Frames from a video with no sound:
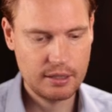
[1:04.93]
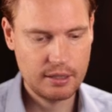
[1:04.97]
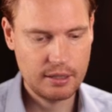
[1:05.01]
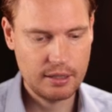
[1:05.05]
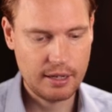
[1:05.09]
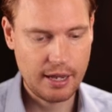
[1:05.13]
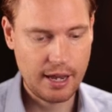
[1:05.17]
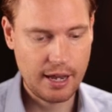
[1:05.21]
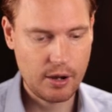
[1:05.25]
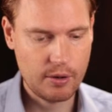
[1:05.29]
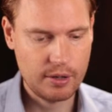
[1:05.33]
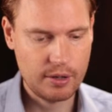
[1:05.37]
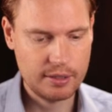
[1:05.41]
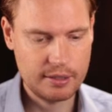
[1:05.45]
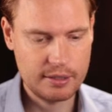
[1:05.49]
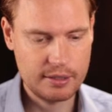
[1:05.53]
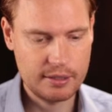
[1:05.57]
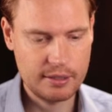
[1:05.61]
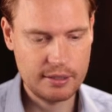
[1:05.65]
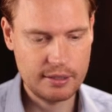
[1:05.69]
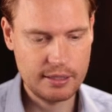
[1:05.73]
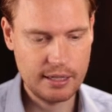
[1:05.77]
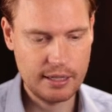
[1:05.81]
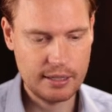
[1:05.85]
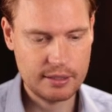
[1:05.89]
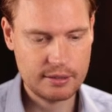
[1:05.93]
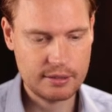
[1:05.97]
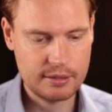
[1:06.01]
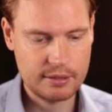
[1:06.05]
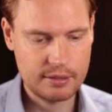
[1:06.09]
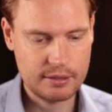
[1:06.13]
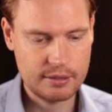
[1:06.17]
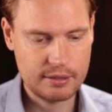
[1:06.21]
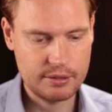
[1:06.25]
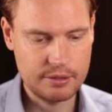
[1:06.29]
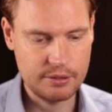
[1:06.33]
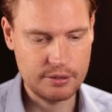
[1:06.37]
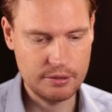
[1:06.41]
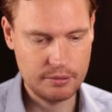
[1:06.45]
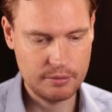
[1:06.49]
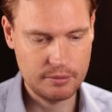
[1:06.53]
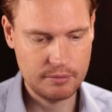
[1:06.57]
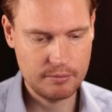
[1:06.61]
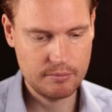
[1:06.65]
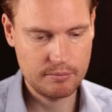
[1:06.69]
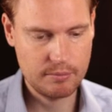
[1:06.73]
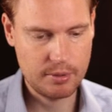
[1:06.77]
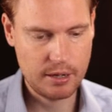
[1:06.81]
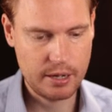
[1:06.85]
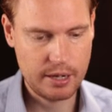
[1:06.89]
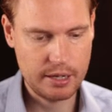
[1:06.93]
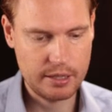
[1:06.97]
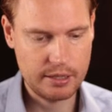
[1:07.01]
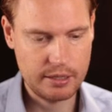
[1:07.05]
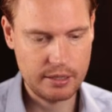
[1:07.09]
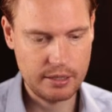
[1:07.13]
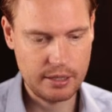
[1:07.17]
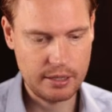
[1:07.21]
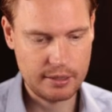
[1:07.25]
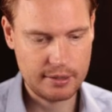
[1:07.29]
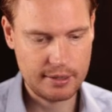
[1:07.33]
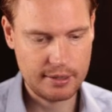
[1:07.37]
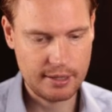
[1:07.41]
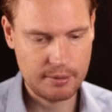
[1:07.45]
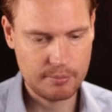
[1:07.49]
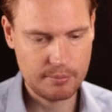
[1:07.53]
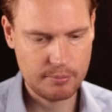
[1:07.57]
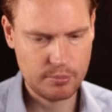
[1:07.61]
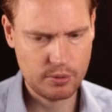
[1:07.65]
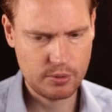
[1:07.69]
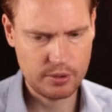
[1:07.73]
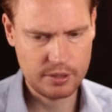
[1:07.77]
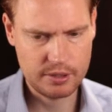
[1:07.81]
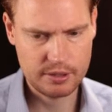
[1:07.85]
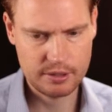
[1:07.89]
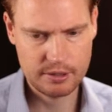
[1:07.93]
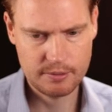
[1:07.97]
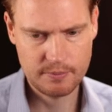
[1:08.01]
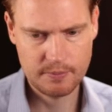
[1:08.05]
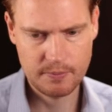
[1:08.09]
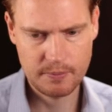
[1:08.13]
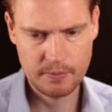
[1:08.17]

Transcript: how I did the analysis to buy in at that point.